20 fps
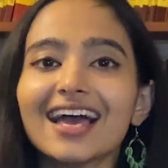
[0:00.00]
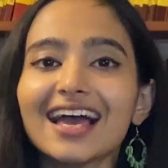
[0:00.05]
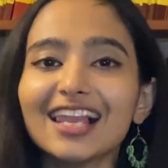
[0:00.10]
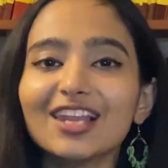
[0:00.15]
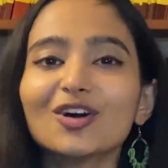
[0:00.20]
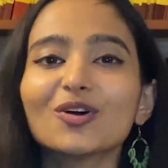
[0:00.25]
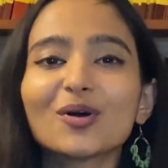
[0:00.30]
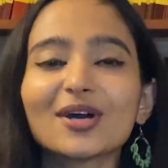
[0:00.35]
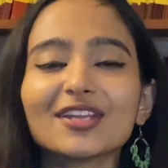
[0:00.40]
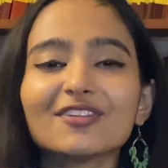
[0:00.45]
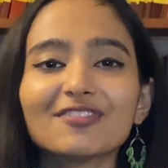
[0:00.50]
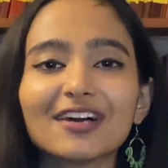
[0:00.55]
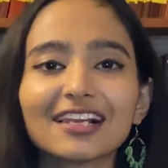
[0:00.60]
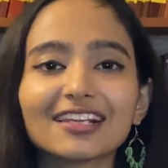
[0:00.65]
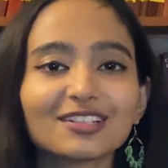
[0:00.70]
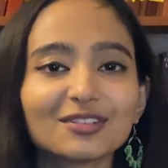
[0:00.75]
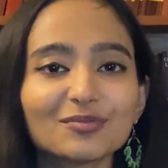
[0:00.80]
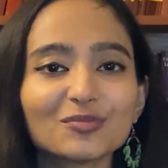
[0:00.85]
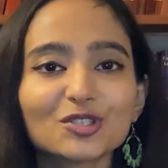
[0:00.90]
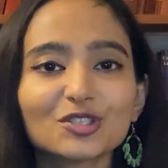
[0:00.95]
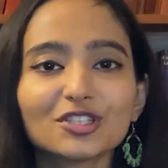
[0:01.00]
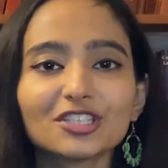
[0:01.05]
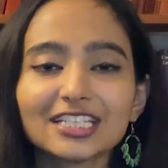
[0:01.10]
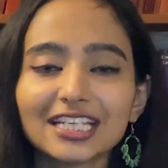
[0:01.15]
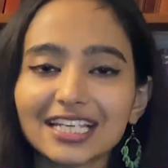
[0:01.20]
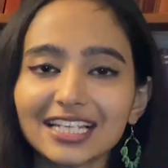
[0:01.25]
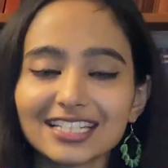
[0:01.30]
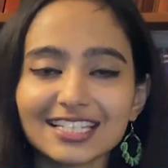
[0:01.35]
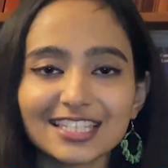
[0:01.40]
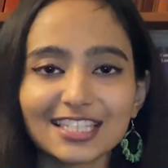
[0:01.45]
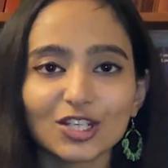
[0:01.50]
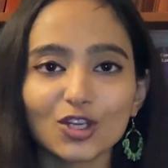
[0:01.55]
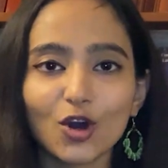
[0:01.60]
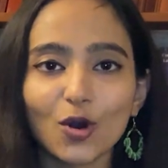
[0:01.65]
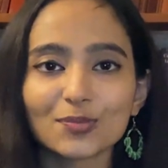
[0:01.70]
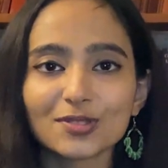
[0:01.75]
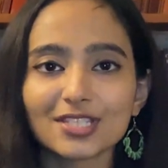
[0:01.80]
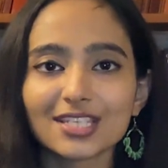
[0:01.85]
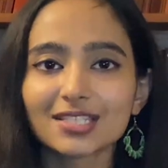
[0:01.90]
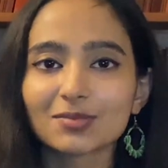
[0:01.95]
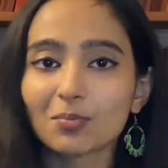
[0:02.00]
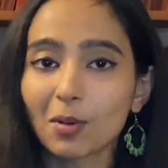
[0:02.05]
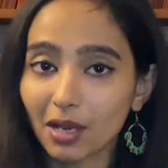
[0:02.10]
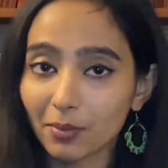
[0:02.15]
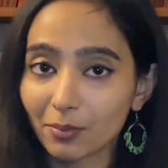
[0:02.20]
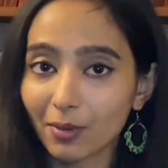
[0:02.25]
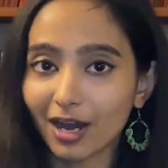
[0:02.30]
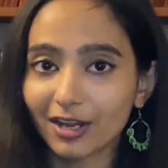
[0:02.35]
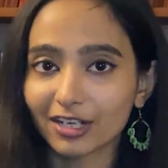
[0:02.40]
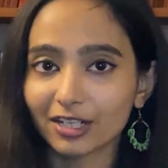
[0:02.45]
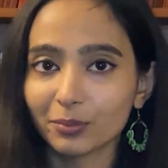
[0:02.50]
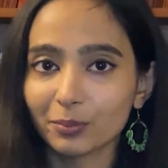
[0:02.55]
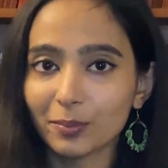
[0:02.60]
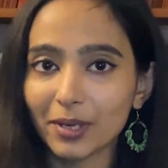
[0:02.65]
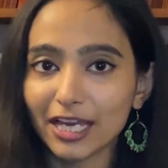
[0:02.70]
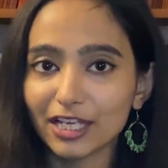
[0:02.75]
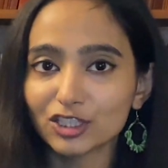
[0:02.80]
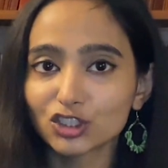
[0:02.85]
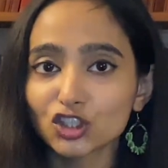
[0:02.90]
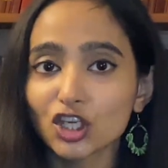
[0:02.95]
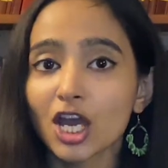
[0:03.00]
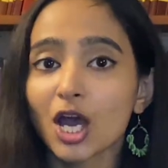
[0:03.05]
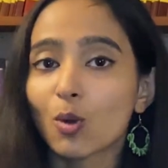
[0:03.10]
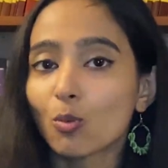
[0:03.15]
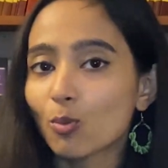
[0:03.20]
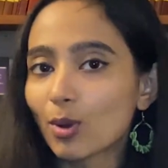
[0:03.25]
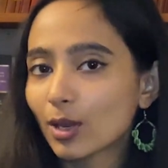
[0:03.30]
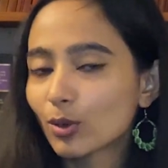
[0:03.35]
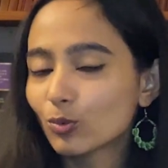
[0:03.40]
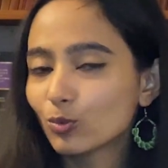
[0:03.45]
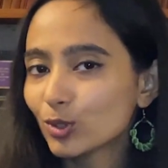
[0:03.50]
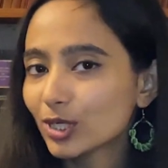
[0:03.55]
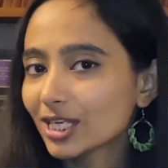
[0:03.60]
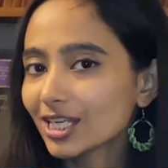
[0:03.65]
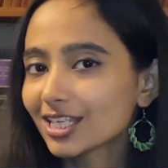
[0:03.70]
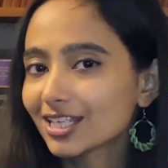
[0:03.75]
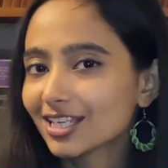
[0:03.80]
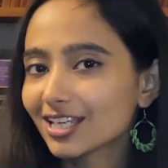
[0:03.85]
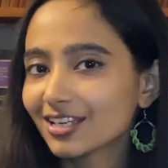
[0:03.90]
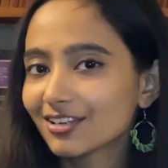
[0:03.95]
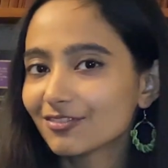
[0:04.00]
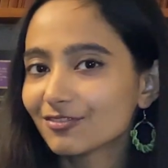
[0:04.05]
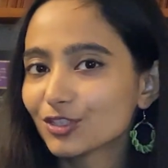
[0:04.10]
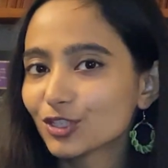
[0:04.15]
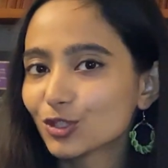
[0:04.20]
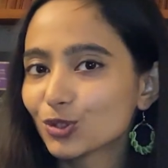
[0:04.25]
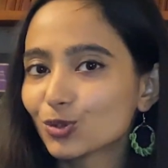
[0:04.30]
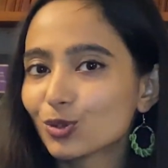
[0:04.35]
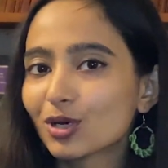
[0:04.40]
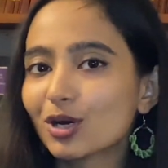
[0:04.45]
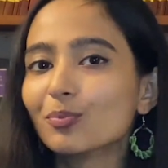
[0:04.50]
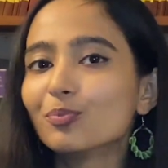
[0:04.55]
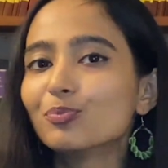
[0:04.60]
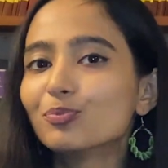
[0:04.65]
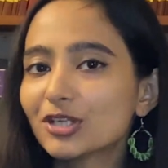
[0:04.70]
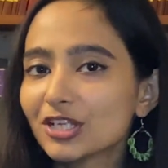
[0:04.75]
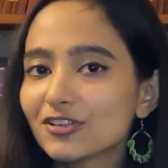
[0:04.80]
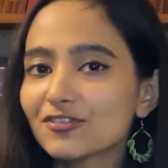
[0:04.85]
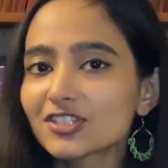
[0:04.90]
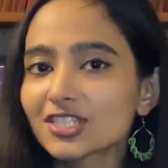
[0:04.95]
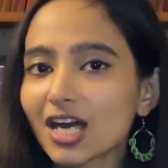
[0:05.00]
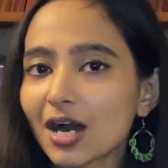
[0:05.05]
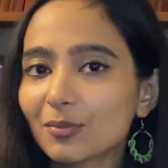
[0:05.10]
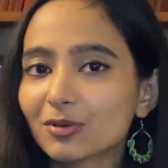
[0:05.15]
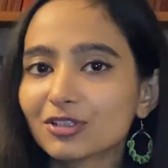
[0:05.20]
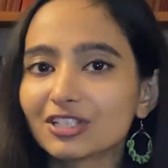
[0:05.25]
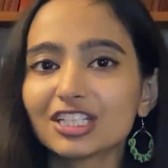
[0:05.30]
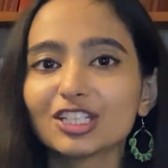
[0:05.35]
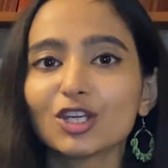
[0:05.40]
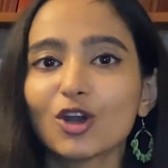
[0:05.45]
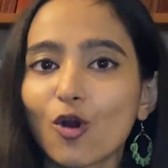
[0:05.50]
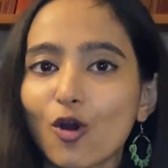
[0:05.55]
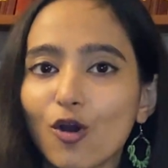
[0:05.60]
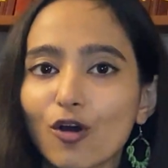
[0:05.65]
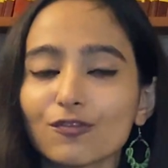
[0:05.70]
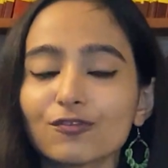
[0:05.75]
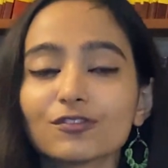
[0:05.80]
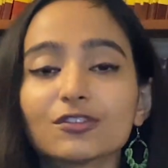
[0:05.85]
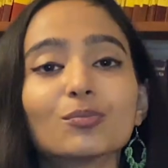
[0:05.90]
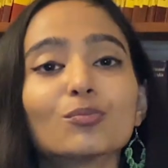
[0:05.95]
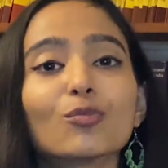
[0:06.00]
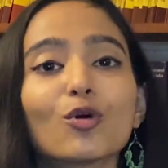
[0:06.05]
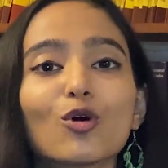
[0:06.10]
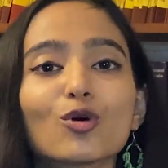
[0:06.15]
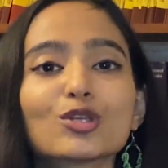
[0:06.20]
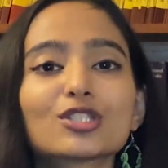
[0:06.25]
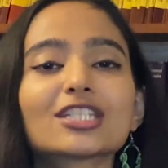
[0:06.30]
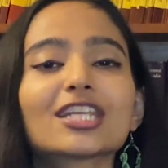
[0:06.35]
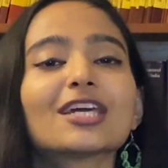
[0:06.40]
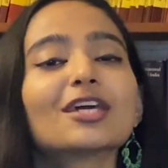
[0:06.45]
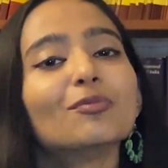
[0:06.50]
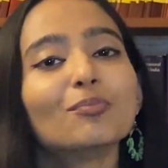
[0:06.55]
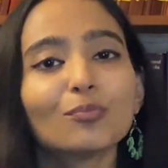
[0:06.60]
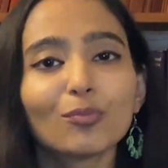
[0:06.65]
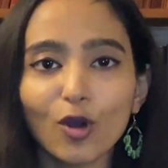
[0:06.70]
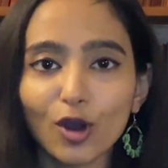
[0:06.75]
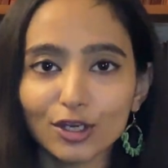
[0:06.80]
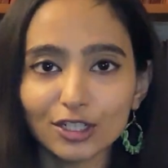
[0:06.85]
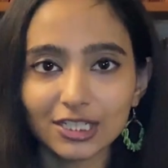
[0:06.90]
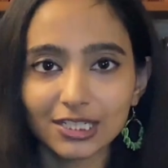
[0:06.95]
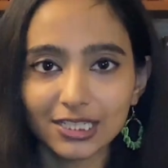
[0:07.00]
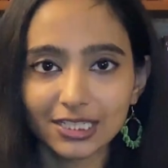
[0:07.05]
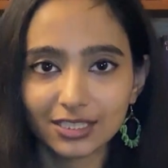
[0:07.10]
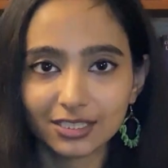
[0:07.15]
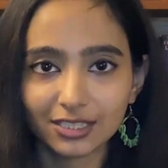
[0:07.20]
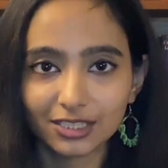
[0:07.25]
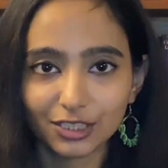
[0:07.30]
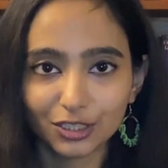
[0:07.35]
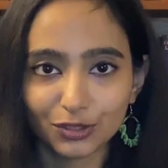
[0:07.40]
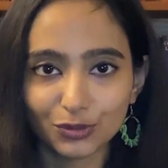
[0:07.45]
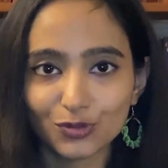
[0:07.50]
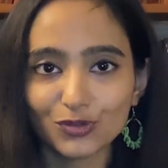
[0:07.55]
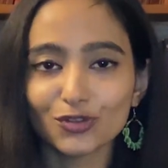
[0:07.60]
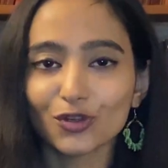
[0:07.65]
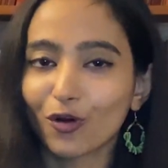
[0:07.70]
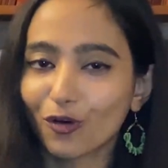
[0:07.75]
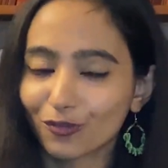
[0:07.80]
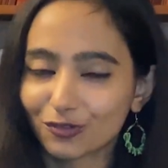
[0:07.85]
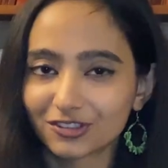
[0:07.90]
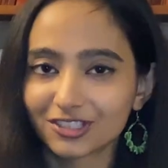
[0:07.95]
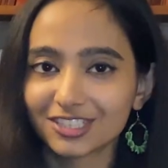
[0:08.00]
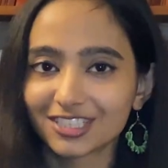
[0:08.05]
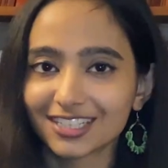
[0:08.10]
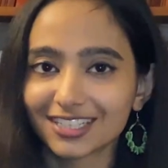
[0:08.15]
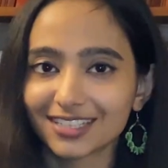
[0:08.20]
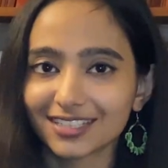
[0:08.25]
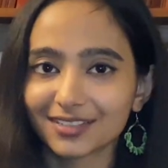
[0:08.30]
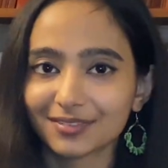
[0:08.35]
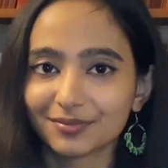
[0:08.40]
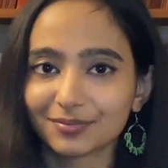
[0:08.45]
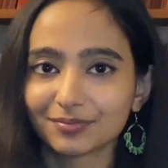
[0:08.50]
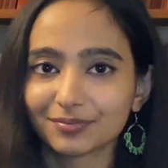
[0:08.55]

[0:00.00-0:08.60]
Hello and welcome to the Daily Synopsis by Bar and Bench, where we gave you a brief summary of the most important legal news of the day.